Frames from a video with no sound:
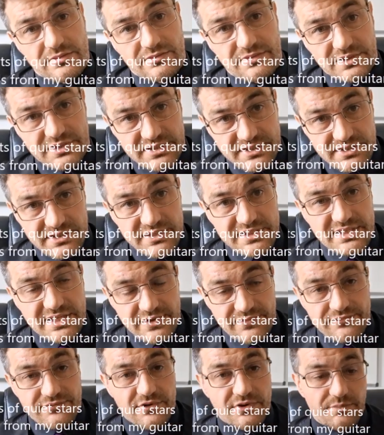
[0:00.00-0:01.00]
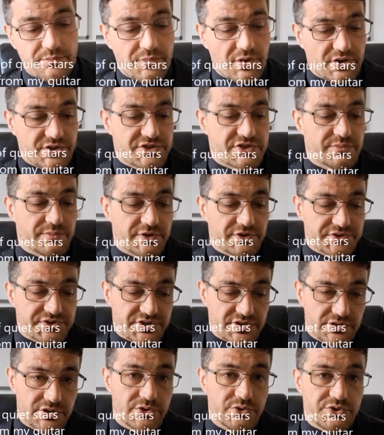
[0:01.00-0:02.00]
the different possible
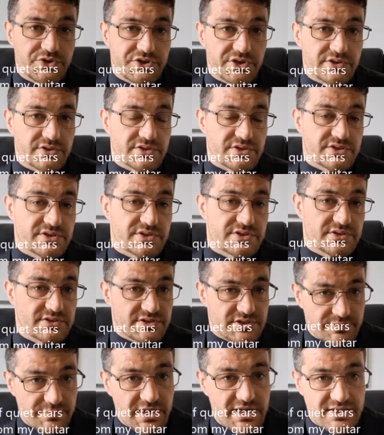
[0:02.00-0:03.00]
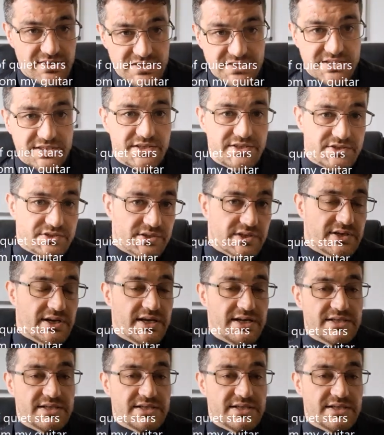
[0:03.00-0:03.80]
solutions. To me, this is